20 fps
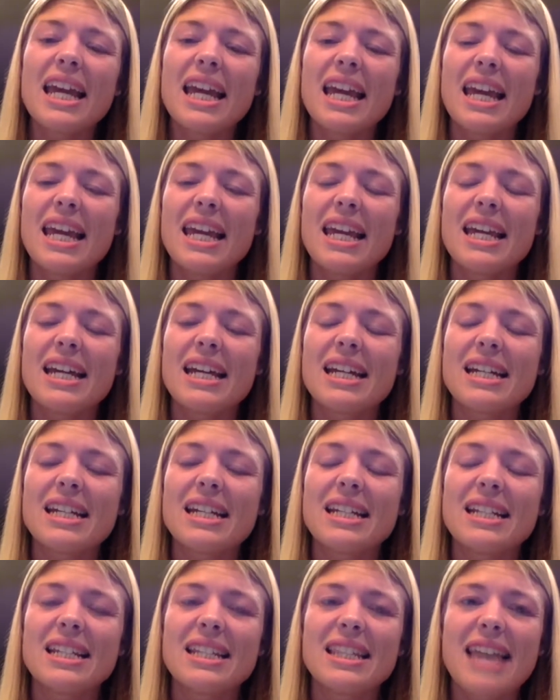
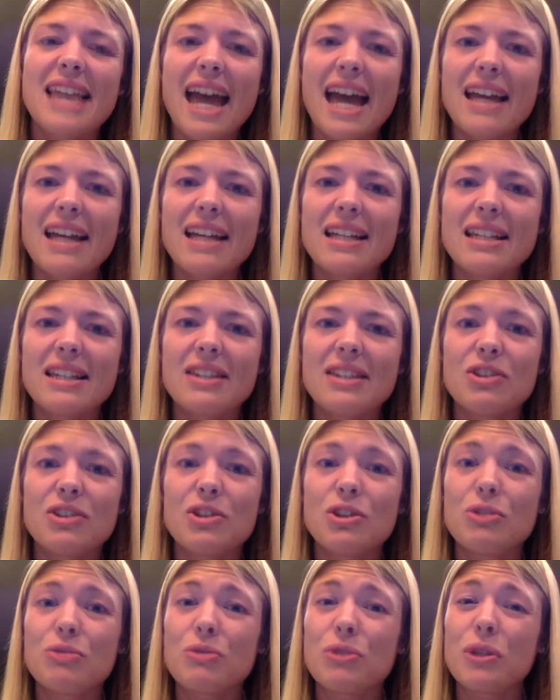And that is
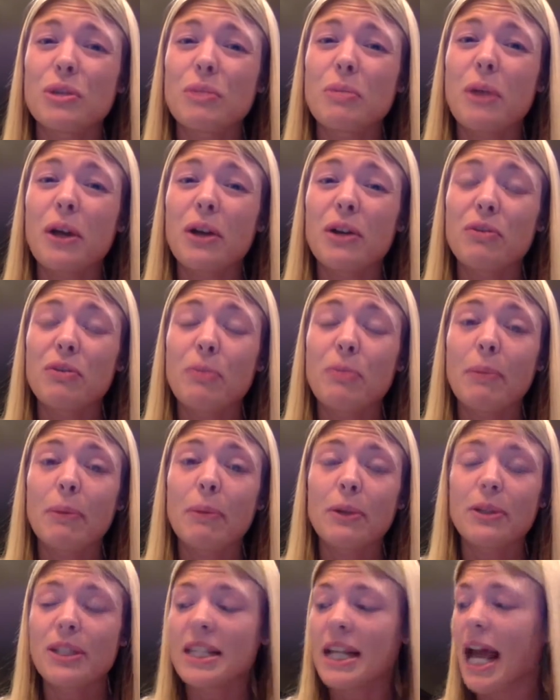just really part of my
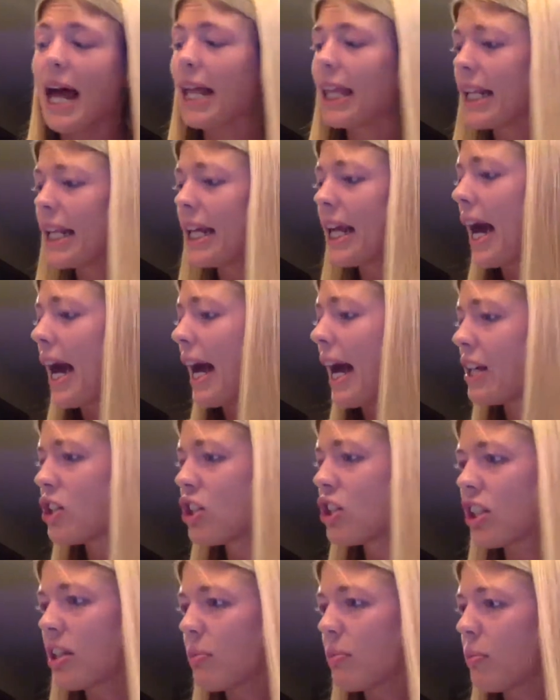personality. I
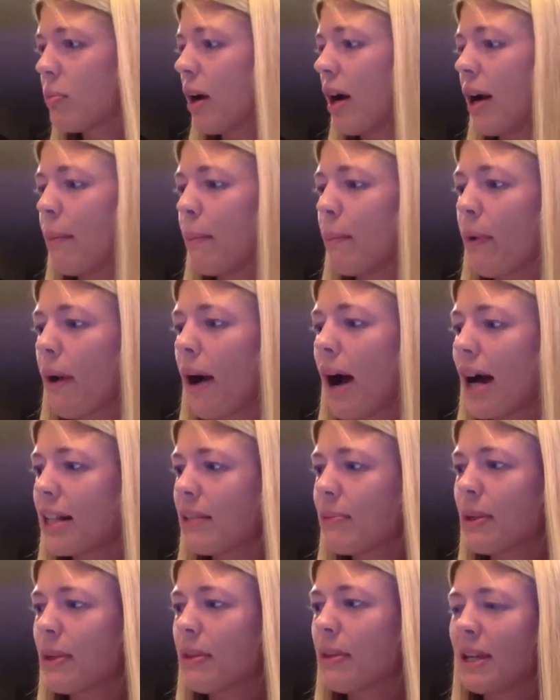actually brought
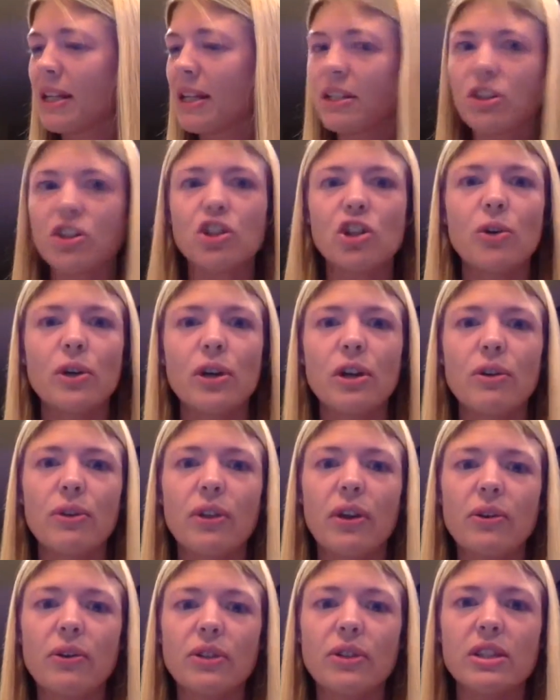with me to show you
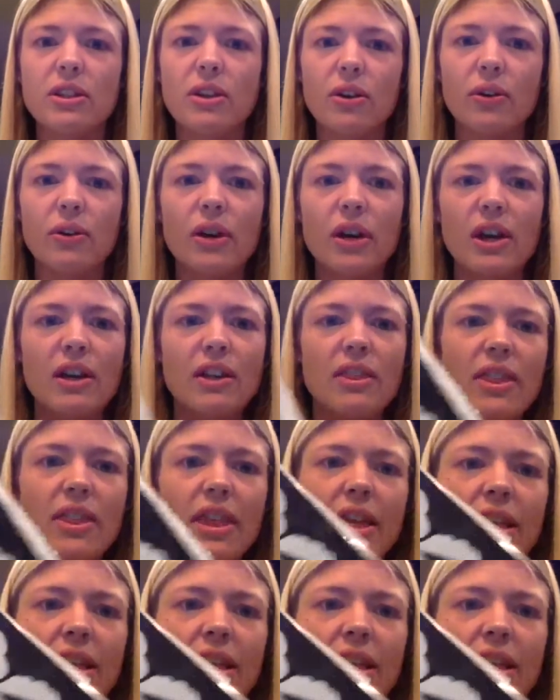those. So this